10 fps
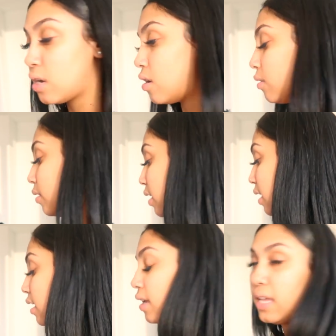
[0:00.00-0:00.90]
So
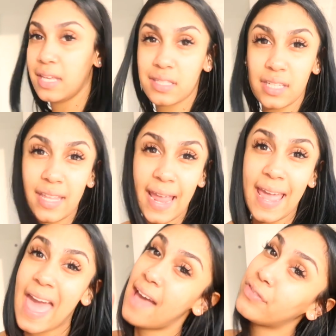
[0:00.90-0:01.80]
it's the
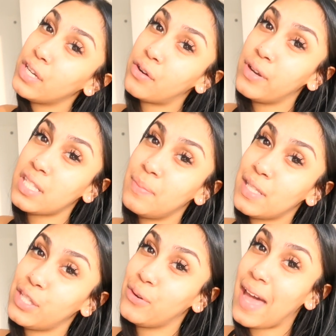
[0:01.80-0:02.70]
day after
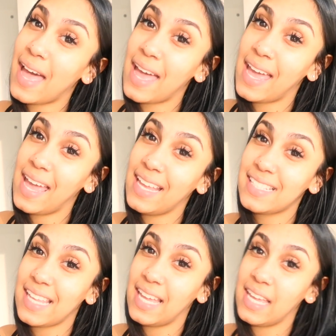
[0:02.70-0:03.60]
Christmas, you
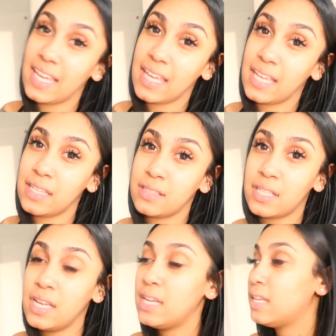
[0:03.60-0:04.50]
guys. And
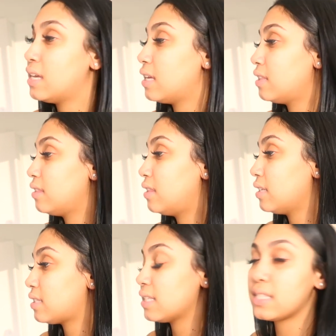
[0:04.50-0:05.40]

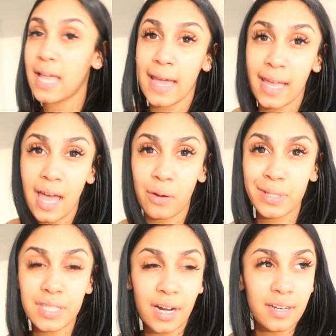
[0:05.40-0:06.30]
this is like how
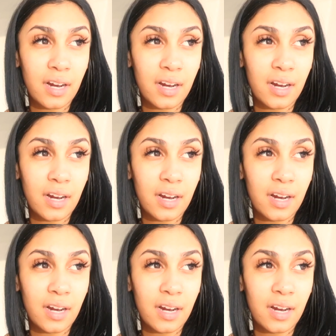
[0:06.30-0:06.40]
we starting